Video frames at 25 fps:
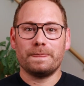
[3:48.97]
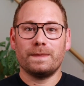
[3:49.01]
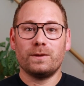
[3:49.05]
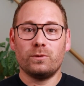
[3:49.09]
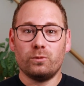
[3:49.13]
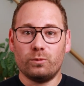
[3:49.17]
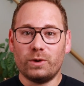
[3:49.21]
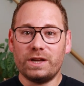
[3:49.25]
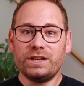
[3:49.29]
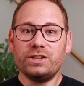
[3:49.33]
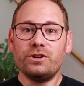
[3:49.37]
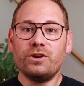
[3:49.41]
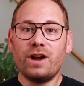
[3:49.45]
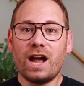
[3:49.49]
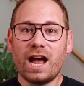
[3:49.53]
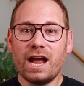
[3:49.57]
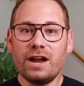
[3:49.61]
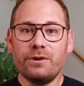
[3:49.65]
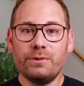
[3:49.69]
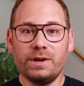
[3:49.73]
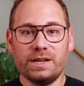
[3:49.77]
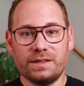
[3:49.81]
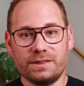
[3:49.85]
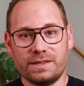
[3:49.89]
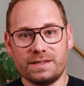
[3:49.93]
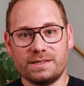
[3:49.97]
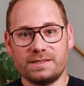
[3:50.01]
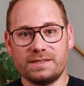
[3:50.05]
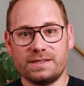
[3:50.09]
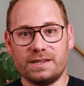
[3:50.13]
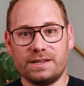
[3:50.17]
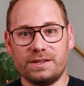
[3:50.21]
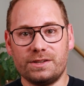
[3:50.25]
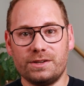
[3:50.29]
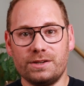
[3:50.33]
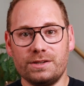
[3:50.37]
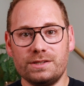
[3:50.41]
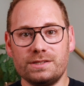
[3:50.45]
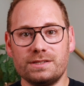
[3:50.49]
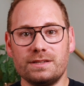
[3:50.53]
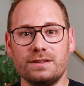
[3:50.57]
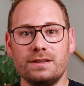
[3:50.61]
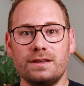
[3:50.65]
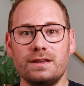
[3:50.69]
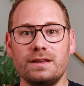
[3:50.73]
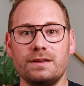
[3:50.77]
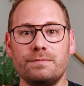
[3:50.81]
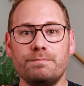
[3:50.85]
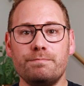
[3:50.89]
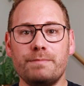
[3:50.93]
When you're hiring these seniors,
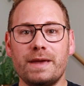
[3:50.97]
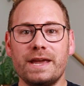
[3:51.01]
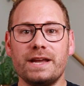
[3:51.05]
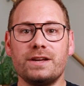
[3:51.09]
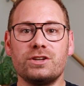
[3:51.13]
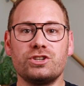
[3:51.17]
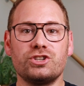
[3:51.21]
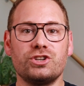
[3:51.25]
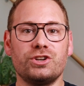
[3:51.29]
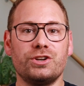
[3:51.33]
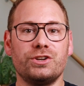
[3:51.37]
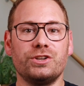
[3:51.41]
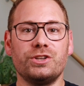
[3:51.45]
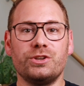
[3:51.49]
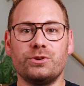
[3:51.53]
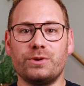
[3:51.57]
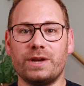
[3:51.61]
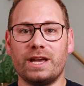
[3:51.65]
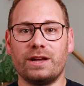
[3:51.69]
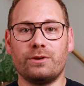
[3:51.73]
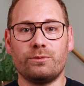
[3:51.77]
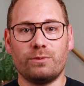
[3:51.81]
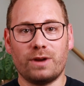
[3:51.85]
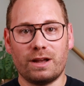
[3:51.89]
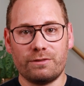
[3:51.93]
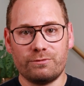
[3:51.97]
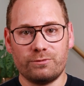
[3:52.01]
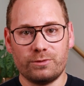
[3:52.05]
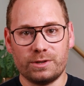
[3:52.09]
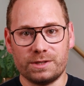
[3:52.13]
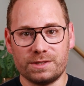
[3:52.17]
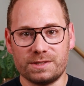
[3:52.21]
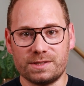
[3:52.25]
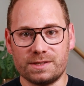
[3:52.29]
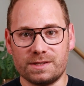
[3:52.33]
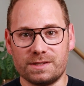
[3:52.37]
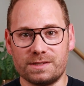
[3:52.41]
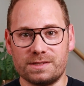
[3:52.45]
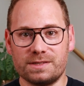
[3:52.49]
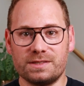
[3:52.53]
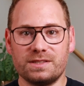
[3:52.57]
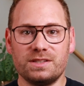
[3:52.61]
make sure you get references.